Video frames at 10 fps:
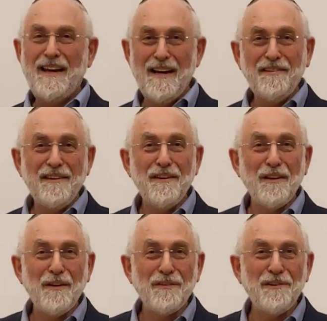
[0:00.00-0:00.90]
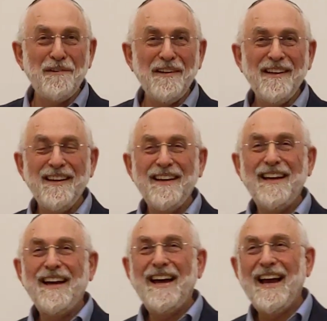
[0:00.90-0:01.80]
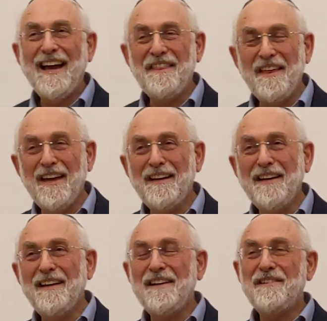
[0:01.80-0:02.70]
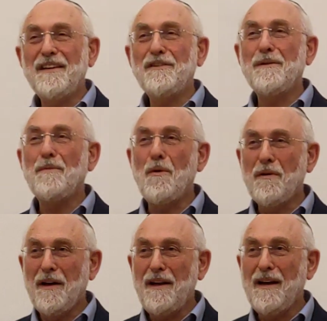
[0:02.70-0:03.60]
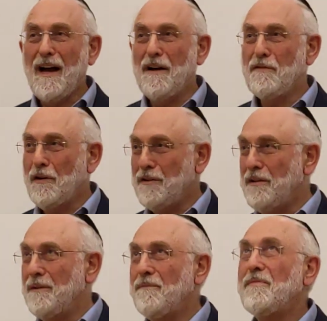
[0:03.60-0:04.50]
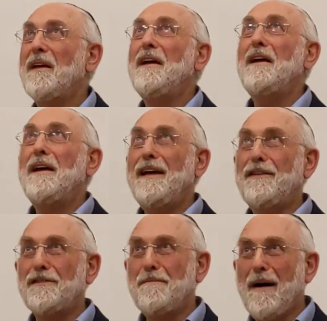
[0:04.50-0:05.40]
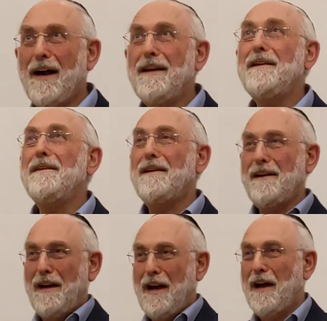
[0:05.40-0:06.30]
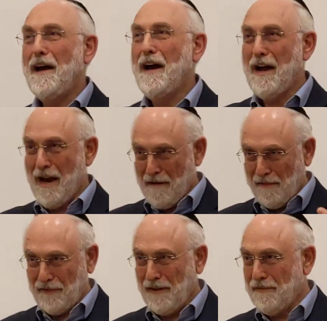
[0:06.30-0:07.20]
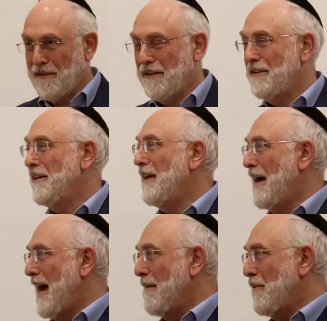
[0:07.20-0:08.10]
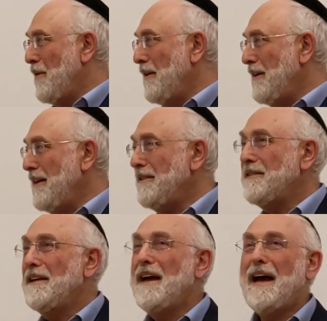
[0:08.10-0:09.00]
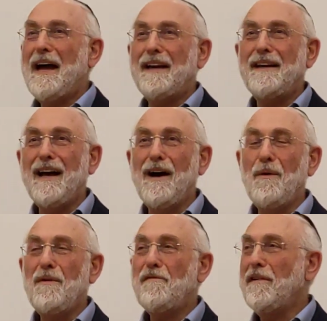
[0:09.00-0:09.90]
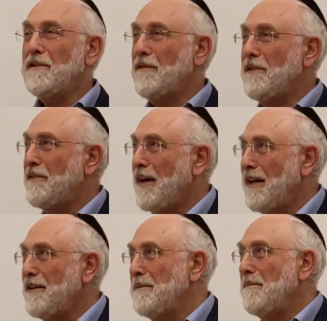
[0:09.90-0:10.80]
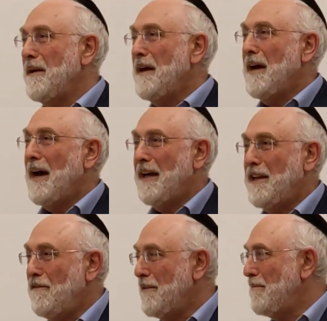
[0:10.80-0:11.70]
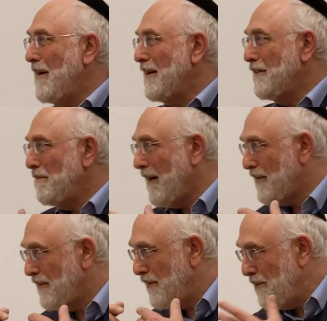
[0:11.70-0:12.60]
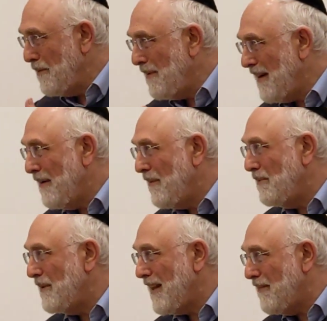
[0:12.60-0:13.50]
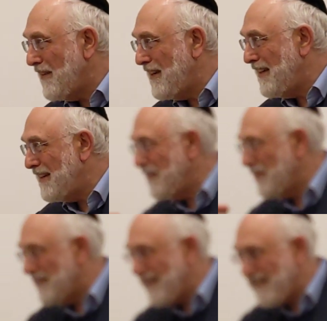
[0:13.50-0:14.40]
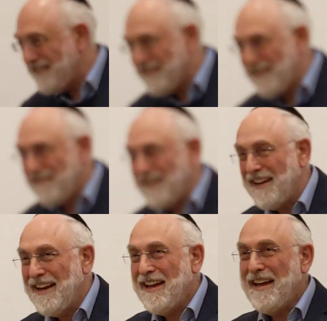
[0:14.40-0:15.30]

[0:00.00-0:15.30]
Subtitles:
Listen to the whole story. And then he said to him, okay, I've got it. It's mine. I received it. I'm coined it. And now, in front of this item, I give the balance back to you with whatever kinyan was necessary.